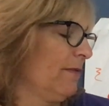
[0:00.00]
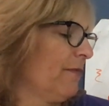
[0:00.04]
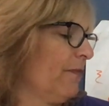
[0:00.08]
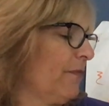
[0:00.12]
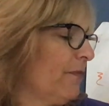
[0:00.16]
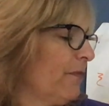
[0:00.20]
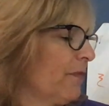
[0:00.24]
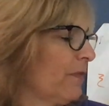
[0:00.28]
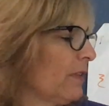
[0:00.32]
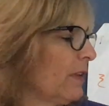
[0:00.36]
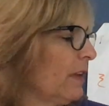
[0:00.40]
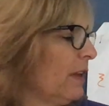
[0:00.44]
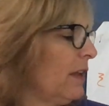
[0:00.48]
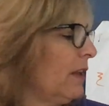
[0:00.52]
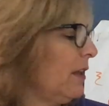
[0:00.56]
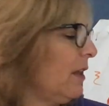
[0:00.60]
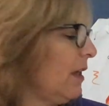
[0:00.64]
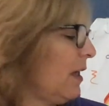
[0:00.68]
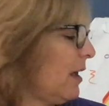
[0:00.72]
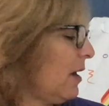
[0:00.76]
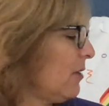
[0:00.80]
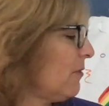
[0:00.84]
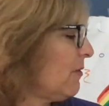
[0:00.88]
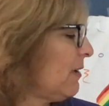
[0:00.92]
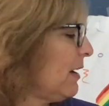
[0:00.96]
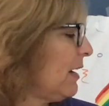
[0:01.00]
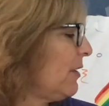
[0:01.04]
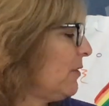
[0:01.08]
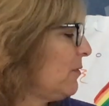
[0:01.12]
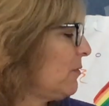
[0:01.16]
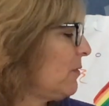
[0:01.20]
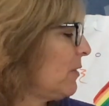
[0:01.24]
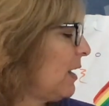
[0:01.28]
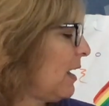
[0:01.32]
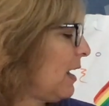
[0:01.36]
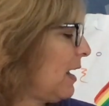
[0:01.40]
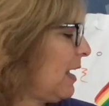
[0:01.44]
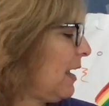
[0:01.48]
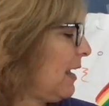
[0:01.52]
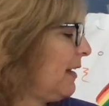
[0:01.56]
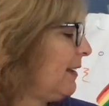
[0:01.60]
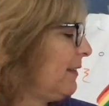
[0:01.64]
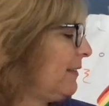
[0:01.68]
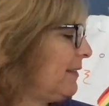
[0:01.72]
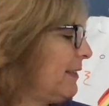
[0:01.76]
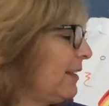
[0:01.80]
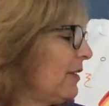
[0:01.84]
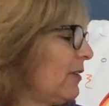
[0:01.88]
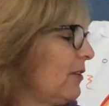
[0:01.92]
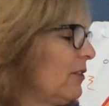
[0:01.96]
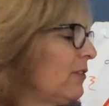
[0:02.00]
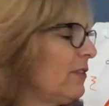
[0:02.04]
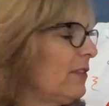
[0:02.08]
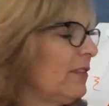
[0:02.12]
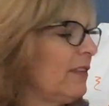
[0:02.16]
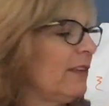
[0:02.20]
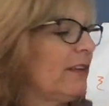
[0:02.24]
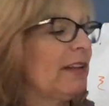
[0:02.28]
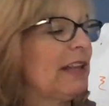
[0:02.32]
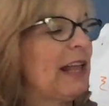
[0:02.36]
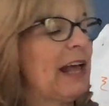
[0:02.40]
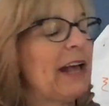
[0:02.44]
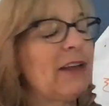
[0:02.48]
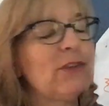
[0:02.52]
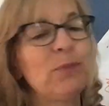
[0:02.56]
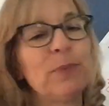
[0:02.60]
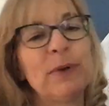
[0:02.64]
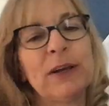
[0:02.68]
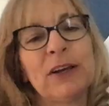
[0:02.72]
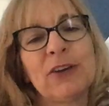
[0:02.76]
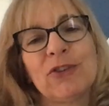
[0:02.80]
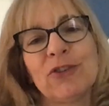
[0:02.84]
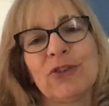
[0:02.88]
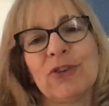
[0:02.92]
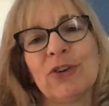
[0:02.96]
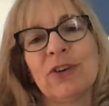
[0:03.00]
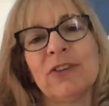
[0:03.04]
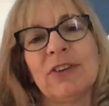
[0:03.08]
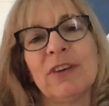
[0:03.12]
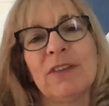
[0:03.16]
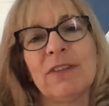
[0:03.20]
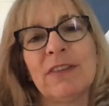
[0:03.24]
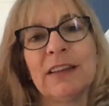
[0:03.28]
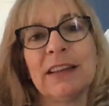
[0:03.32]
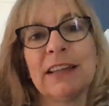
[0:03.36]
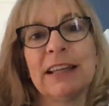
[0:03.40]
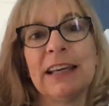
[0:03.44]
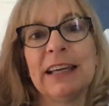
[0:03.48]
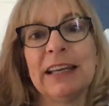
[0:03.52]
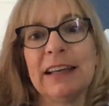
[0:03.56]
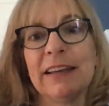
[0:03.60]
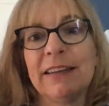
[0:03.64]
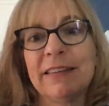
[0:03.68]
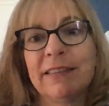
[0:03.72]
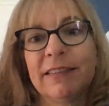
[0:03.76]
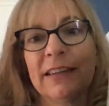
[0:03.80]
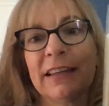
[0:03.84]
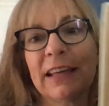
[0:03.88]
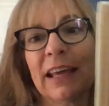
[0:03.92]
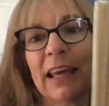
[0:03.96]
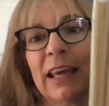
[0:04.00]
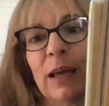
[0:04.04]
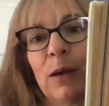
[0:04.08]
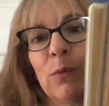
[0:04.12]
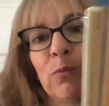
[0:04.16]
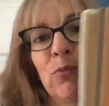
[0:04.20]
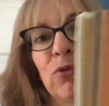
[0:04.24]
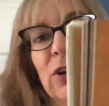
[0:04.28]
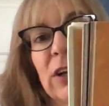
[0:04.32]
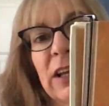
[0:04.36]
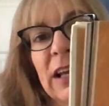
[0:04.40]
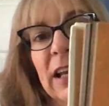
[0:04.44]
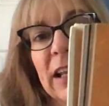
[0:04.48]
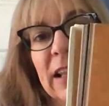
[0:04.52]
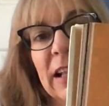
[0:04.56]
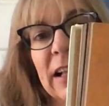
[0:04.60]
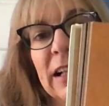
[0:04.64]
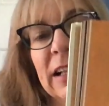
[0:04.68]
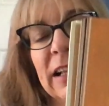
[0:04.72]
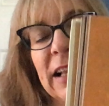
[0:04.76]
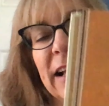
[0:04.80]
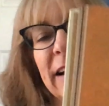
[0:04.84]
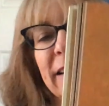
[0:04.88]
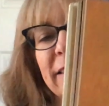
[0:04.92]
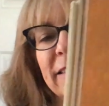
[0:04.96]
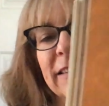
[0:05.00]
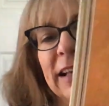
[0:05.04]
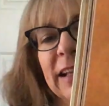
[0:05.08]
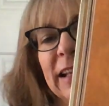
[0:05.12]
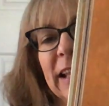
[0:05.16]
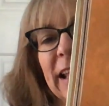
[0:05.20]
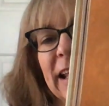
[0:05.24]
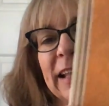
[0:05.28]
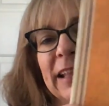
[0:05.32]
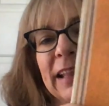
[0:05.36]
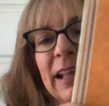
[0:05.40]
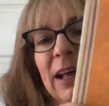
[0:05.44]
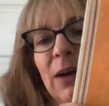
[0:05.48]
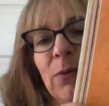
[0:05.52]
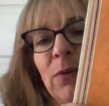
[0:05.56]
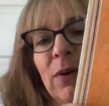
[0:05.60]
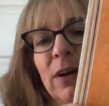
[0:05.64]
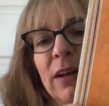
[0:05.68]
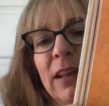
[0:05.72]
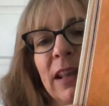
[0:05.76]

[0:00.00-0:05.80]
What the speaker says: All right, you guys. There's their last picture is of the ladies singing and breaking the glass. I like that one.